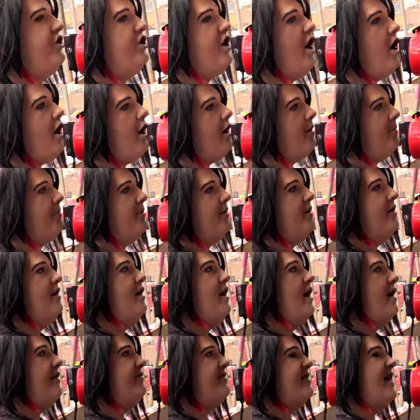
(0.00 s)
job
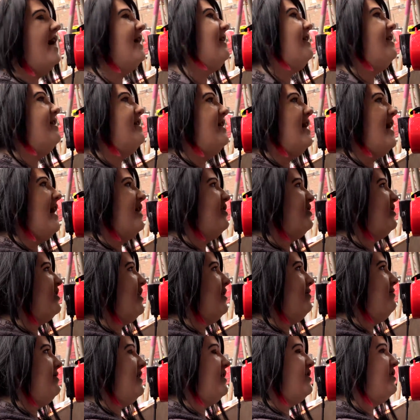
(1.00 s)
of telling the
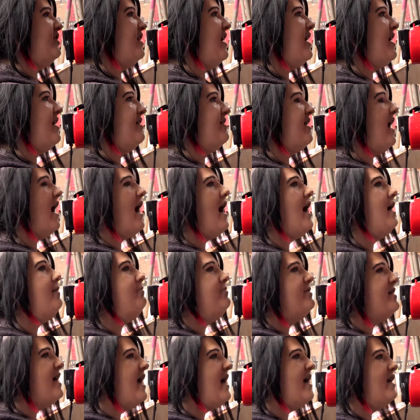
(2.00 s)
SU this year that
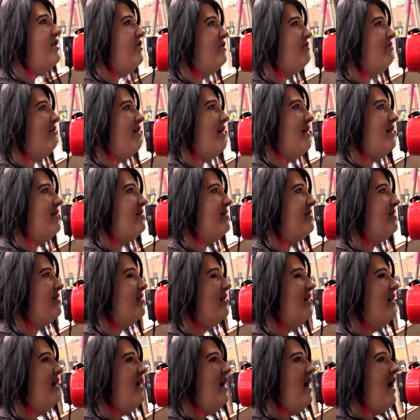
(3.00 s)
I'm dangerous.
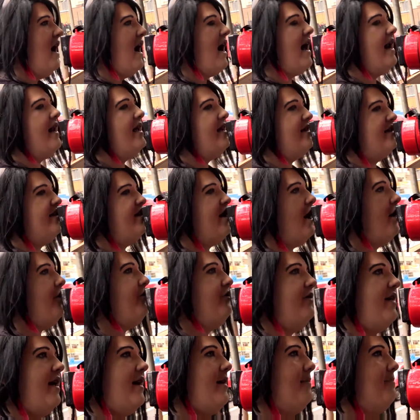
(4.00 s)
And he's
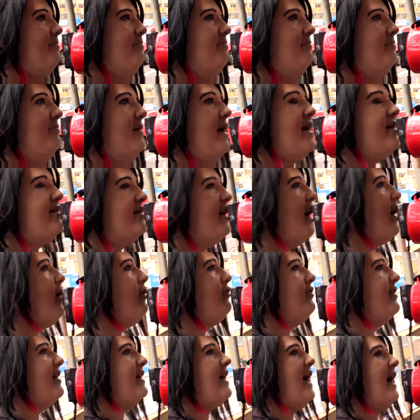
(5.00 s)
told them, he
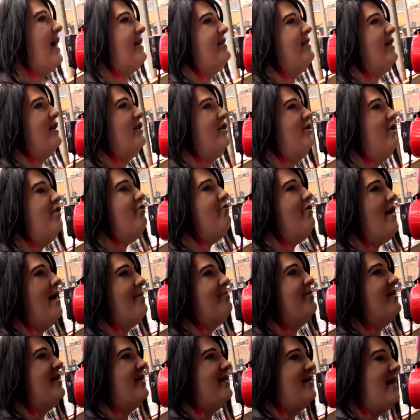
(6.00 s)
told the Cass SU
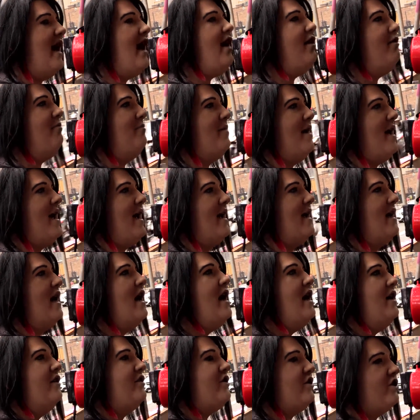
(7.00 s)
rep to tell me
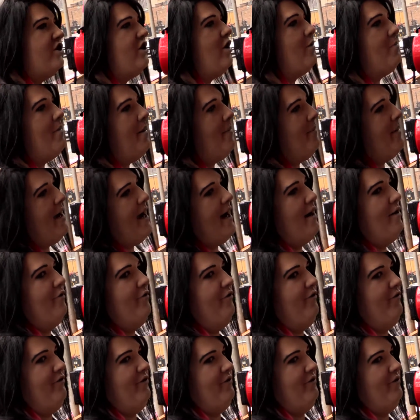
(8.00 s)
to shut my mouth.